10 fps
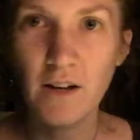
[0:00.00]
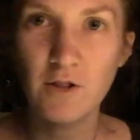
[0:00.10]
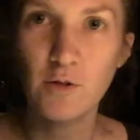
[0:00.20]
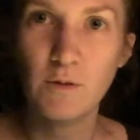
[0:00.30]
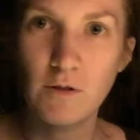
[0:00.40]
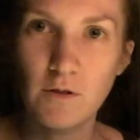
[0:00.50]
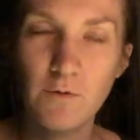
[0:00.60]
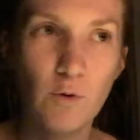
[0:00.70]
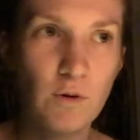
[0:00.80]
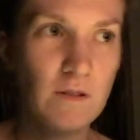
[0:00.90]
Or should we just
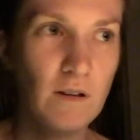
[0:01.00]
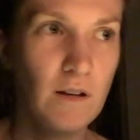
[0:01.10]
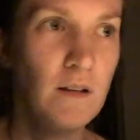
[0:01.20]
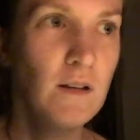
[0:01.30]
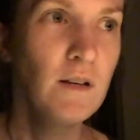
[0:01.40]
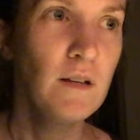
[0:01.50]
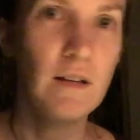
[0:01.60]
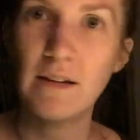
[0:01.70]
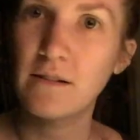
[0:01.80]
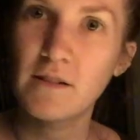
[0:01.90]
focus on,
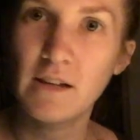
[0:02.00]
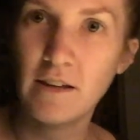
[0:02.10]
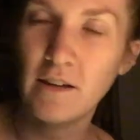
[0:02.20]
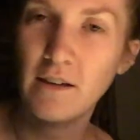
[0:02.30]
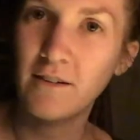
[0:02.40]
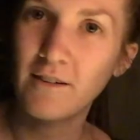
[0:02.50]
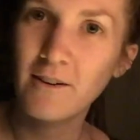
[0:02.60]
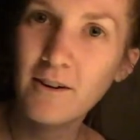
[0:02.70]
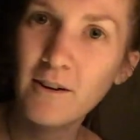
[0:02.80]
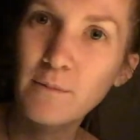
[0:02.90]
like, taking
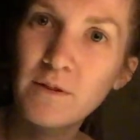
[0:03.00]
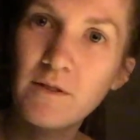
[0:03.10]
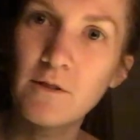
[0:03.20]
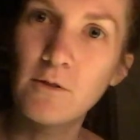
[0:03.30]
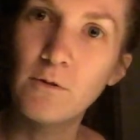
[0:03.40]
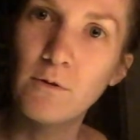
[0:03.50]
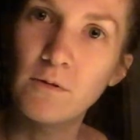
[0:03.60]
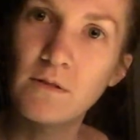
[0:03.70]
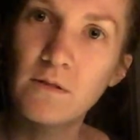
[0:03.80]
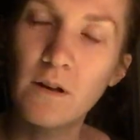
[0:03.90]
herbs to
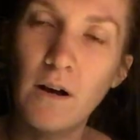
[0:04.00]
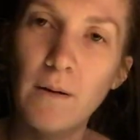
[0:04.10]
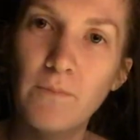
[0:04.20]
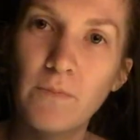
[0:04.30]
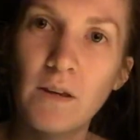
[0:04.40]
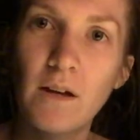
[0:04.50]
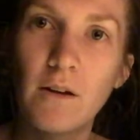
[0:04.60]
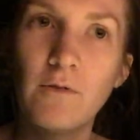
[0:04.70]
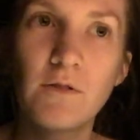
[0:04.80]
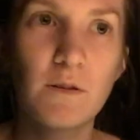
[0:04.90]
um, kind
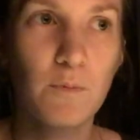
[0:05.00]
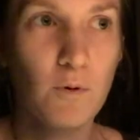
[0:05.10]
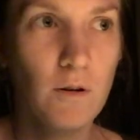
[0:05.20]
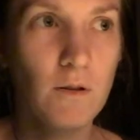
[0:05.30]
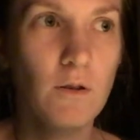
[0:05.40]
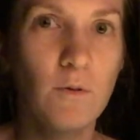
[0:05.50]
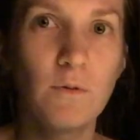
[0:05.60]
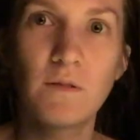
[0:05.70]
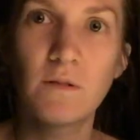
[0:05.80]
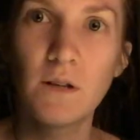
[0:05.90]
of support
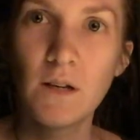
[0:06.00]
those